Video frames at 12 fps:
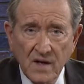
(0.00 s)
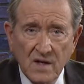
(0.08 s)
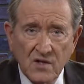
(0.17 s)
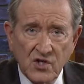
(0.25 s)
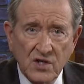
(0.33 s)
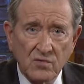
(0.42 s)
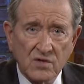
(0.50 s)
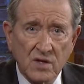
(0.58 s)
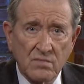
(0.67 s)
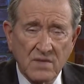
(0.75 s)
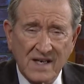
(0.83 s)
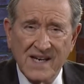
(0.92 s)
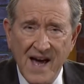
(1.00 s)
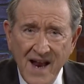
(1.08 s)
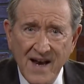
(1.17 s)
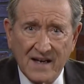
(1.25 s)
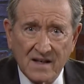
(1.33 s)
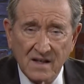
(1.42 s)
She was a
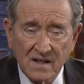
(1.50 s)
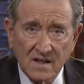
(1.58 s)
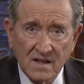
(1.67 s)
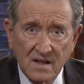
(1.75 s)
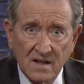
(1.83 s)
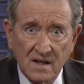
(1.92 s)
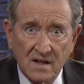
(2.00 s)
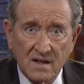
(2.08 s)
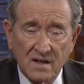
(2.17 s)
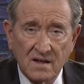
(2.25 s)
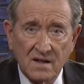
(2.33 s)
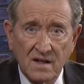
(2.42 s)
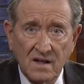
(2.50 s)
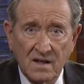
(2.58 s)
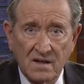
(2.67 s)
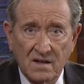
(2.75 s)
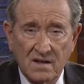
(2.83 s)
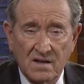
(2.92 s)
mechanic uh,
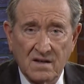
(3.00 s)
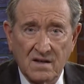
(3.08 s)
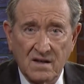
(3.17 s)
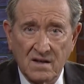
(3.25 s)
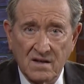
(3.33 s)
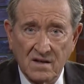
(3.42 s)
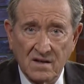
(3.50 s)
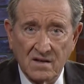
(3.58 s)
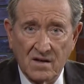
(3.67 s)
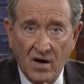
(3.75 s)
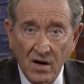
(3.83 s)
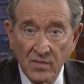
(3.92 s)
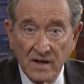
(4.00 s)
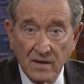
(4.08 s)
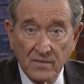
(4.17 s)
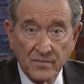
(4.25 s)
in in the army,